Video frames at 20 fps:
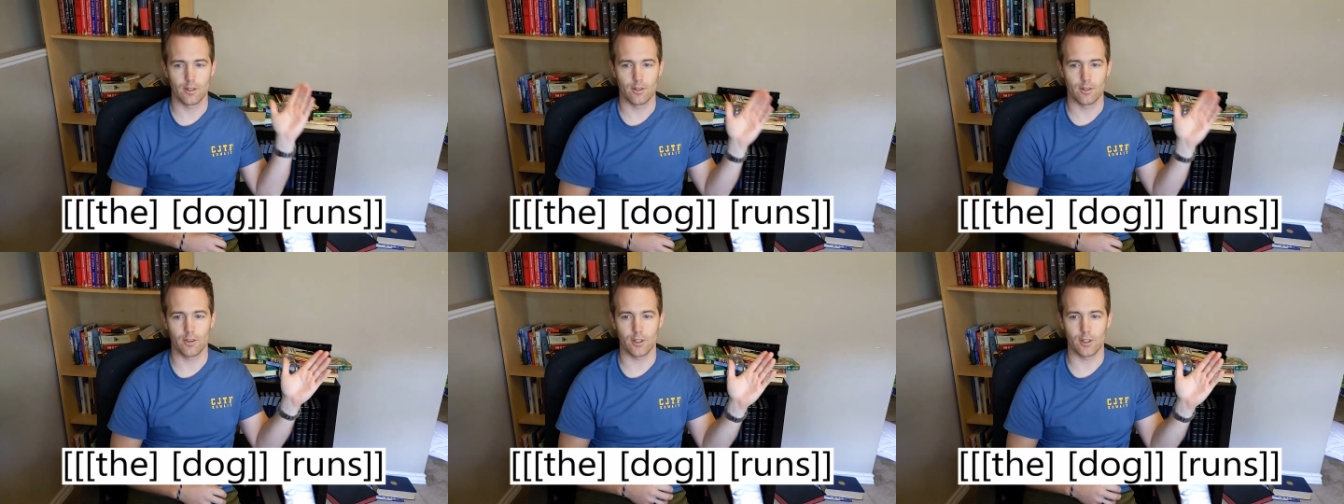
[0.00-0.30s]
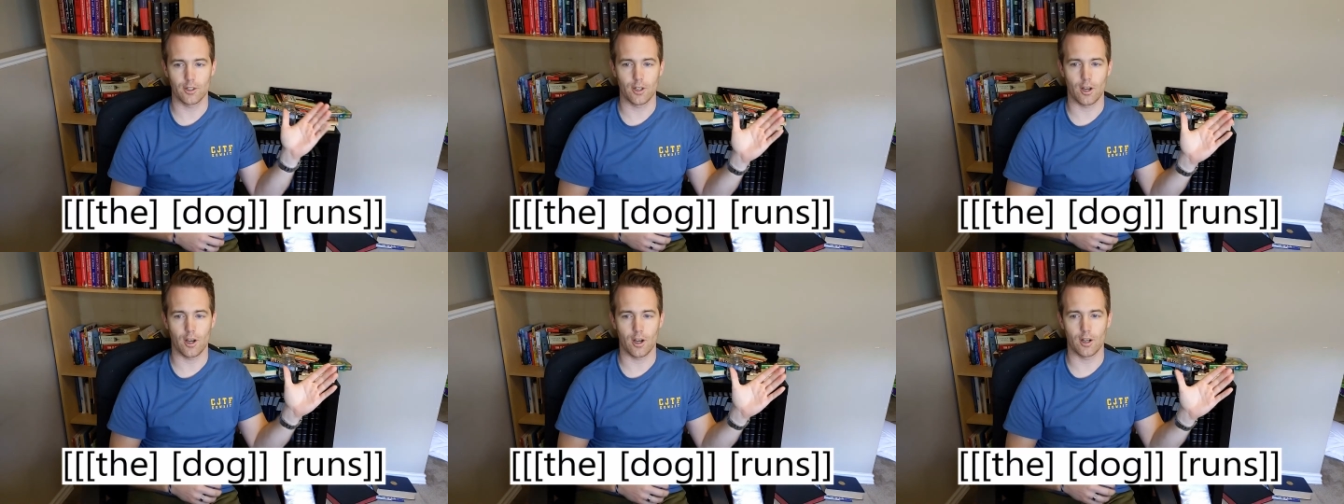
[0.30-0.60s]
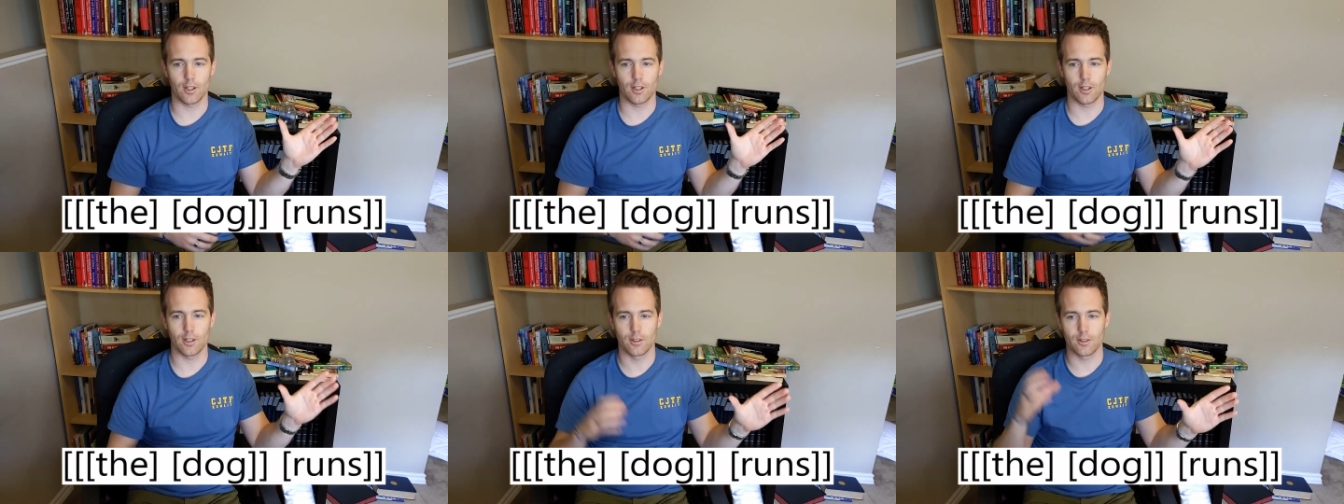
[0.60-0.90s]
The
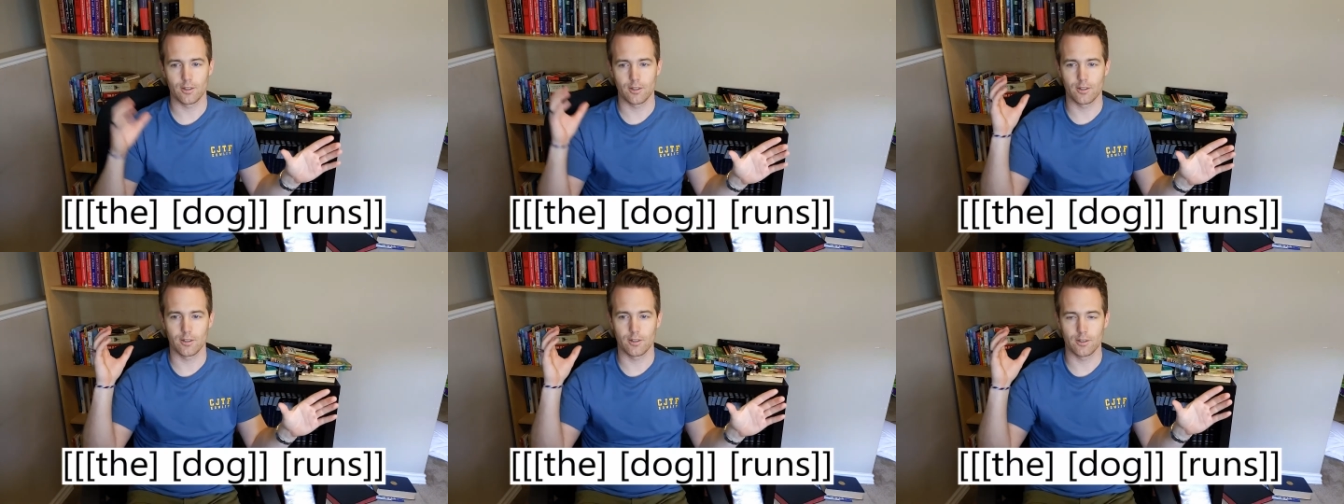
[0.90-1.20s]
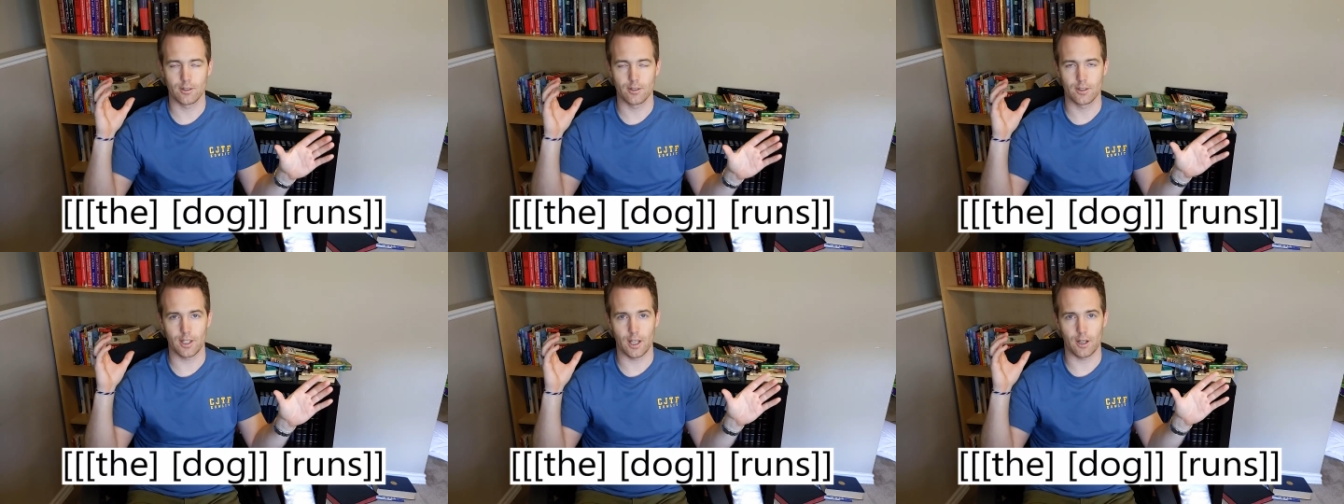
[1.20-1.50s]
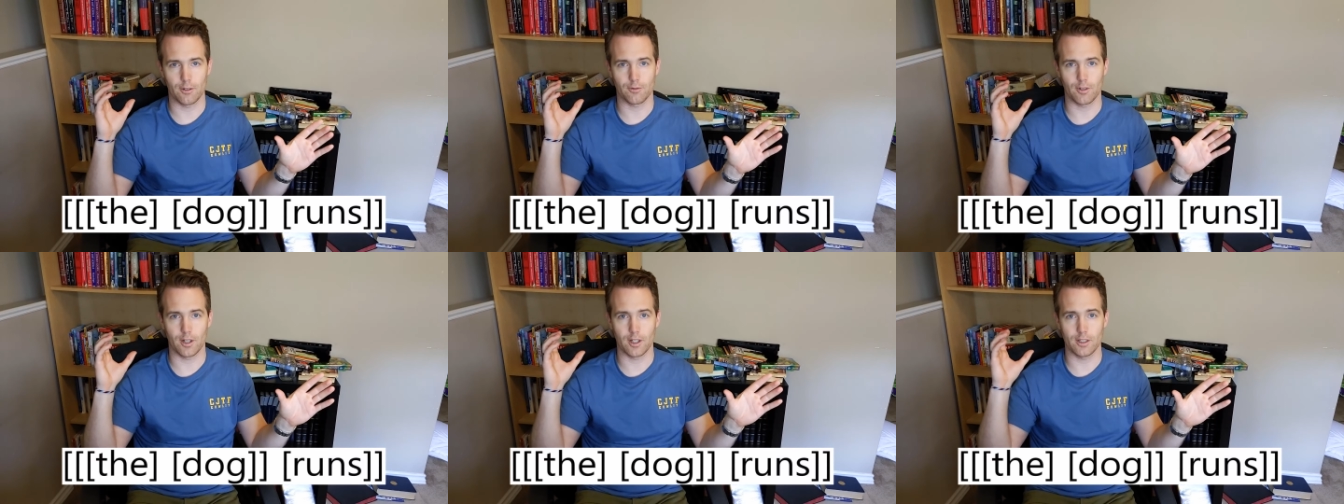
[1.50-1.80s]
dog,
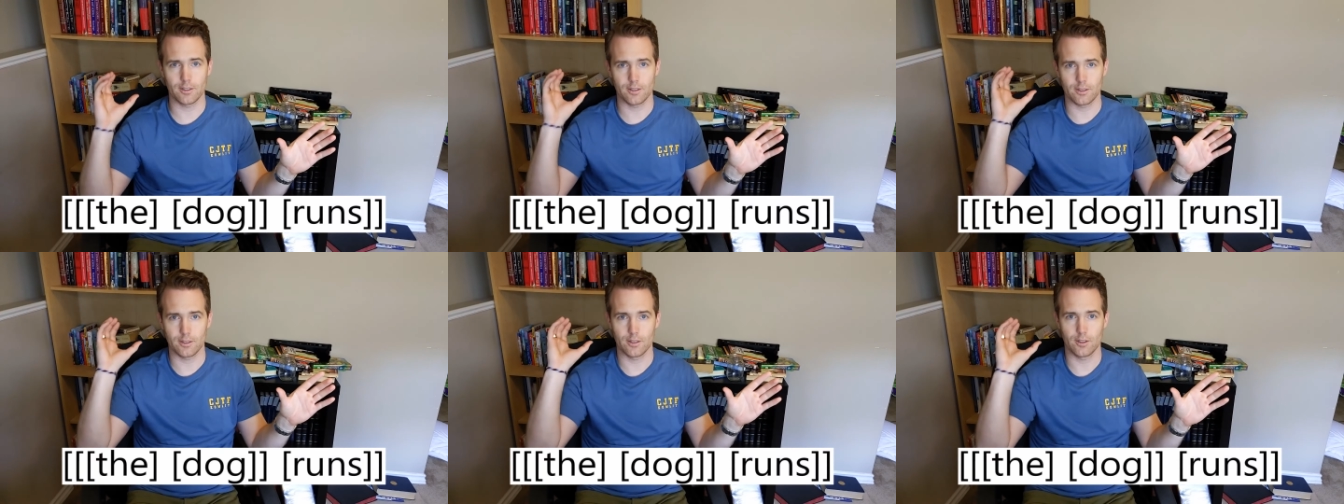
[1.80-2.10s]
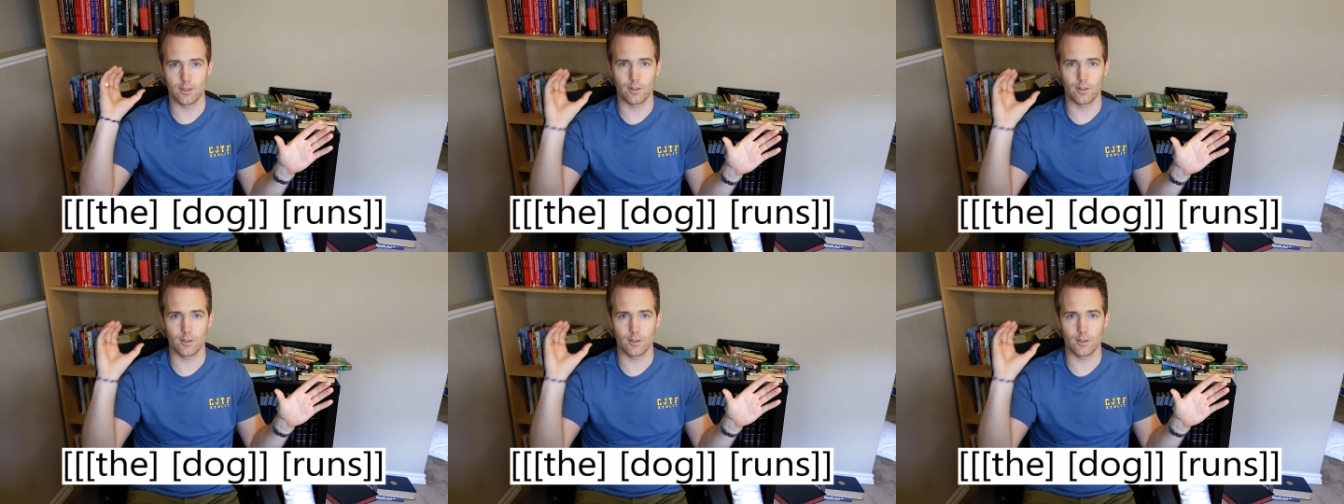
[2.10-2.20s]
noun phrase.